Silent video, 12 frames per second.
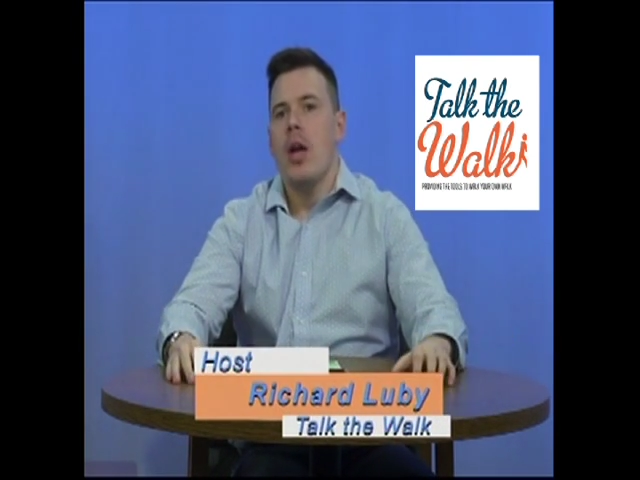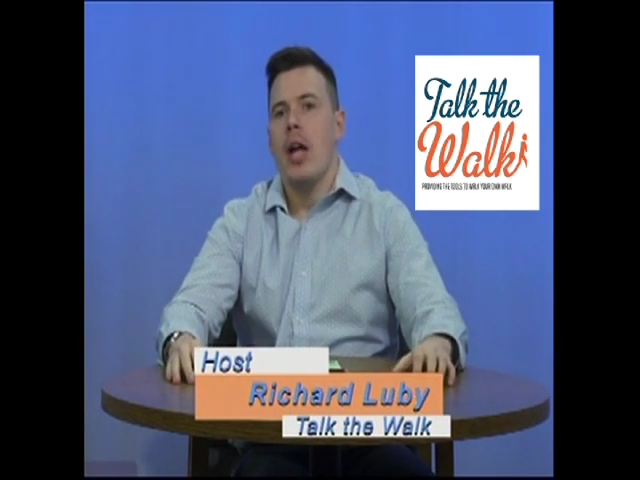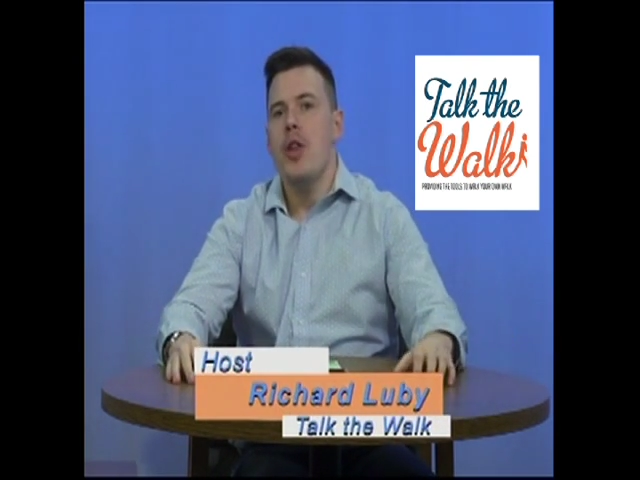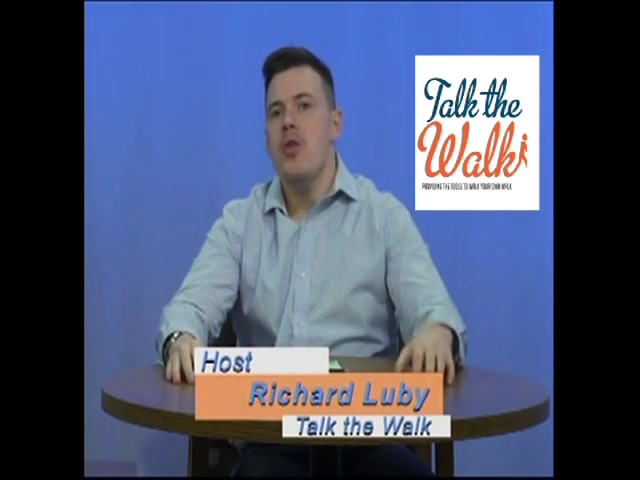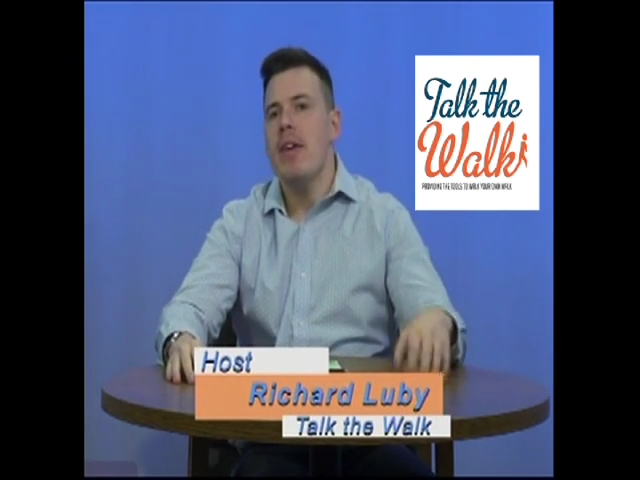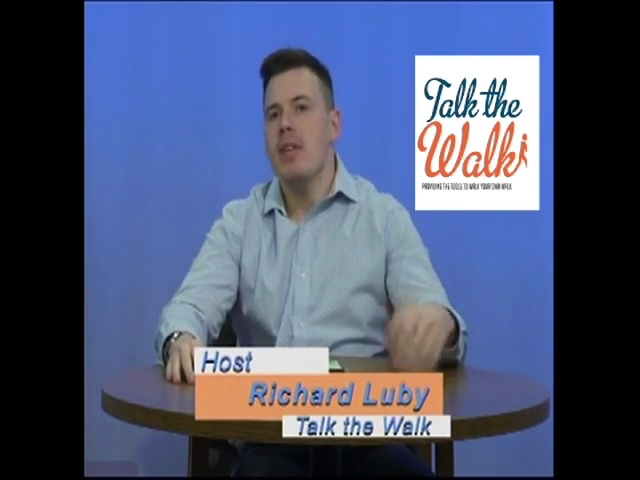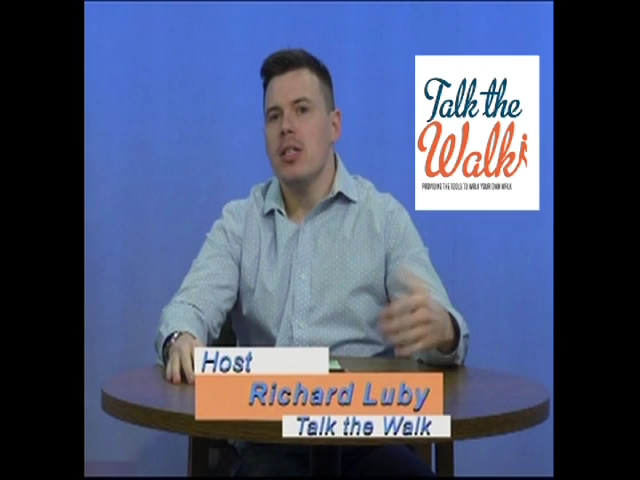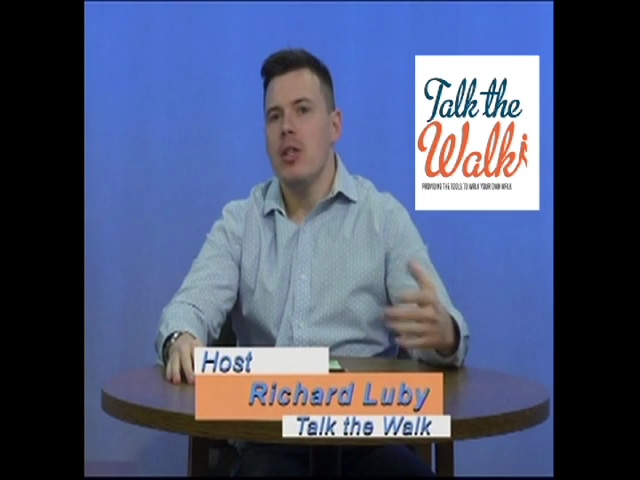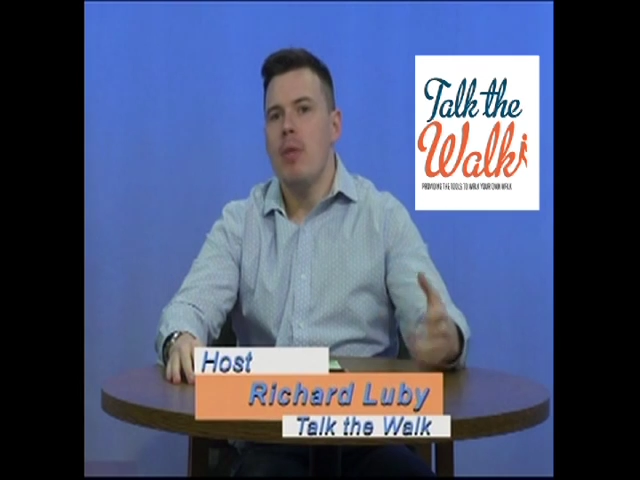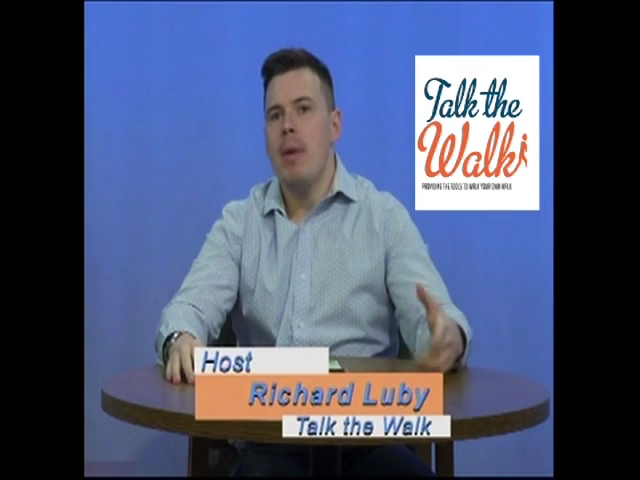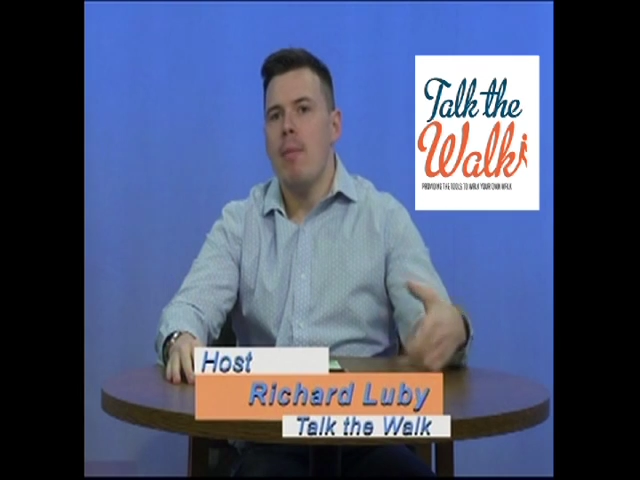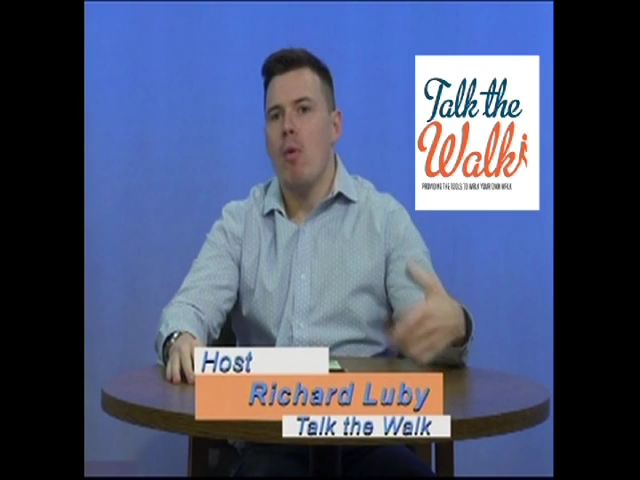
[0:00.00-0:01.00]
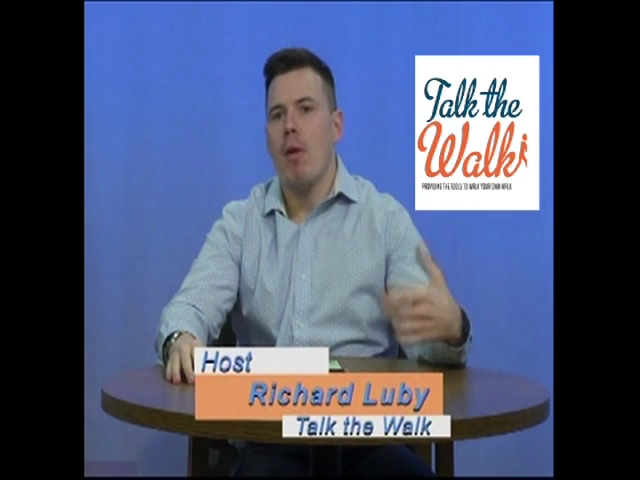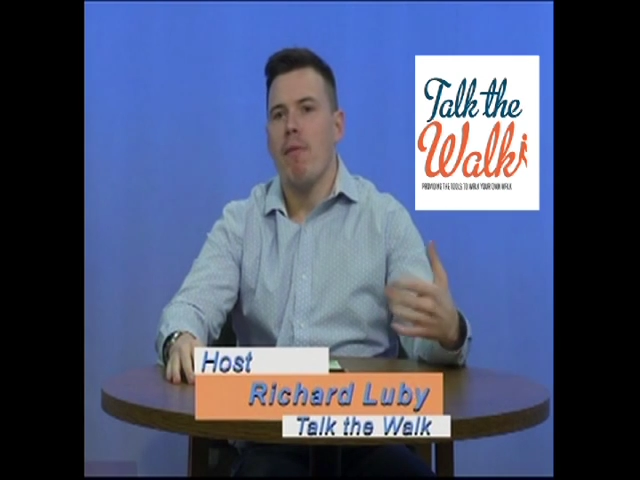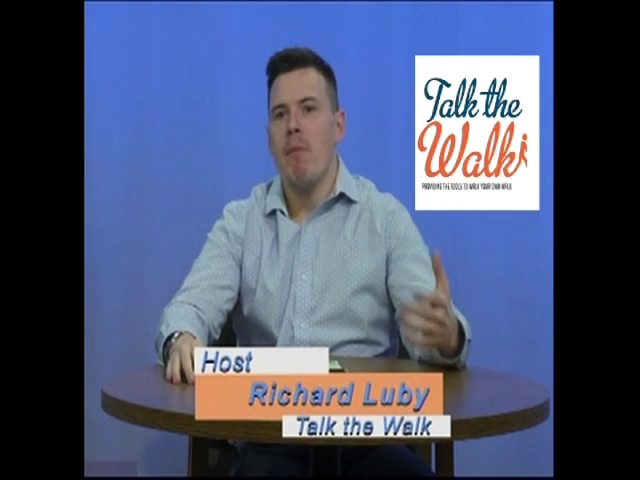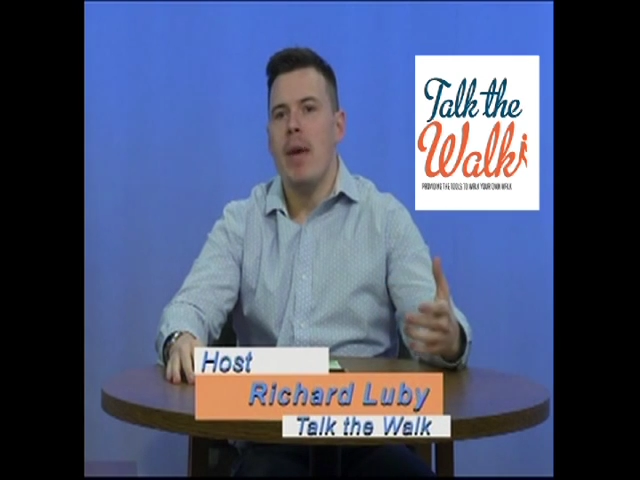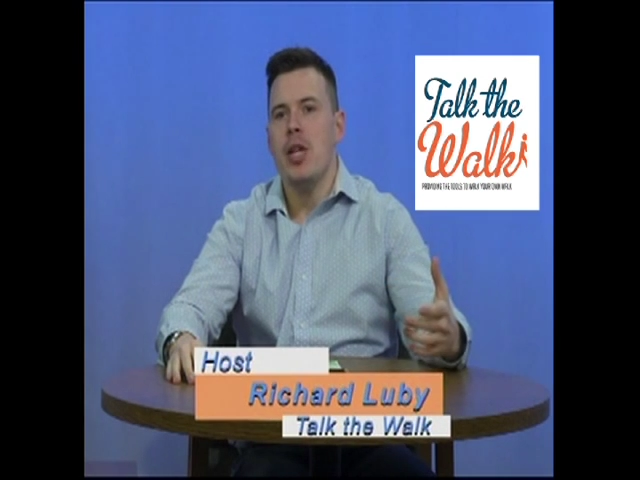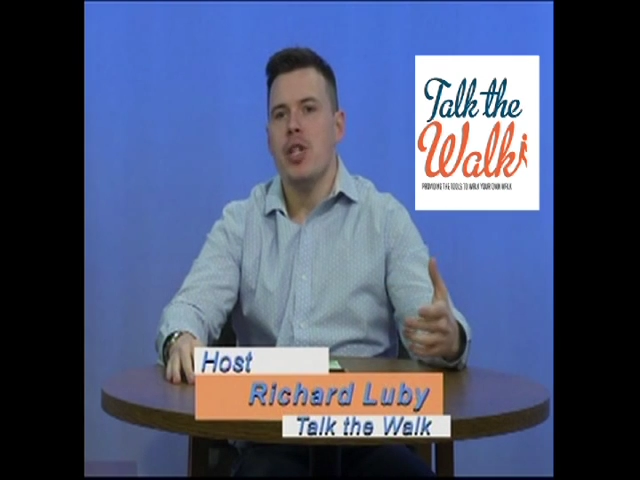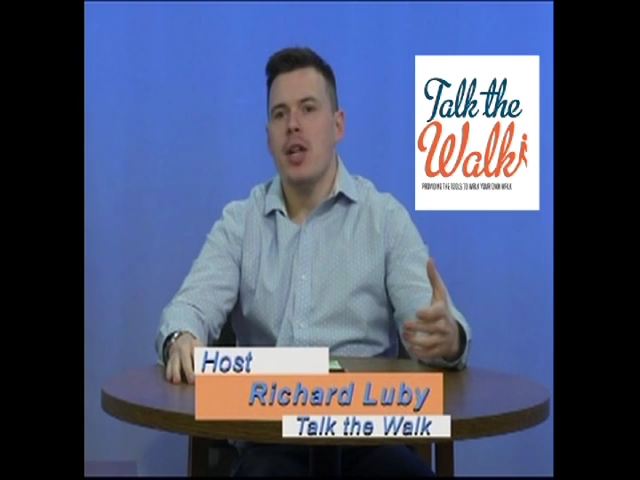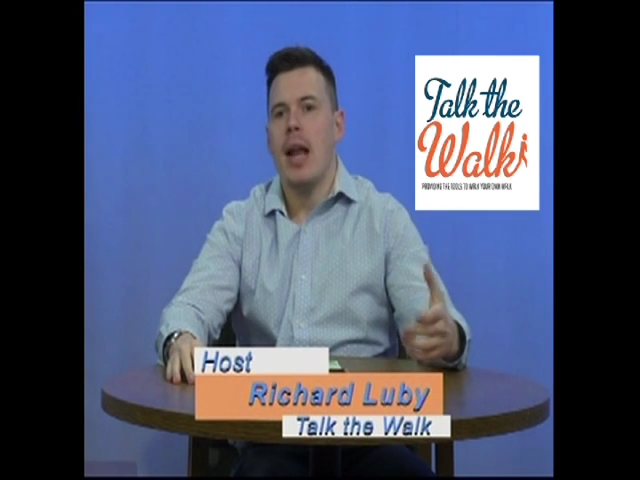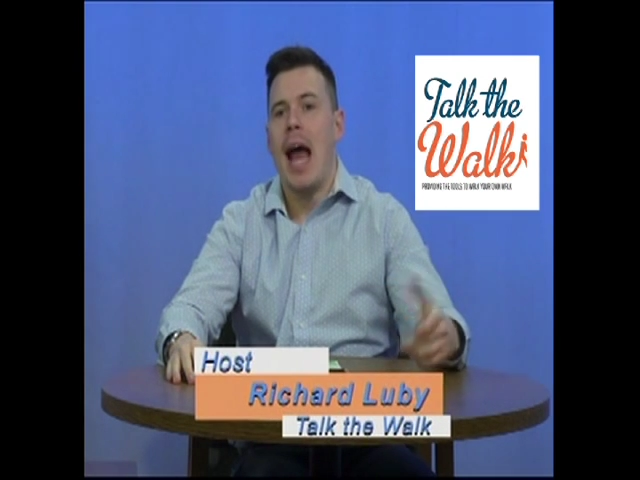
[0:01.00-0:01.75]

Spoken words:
Can you give us a little bit more information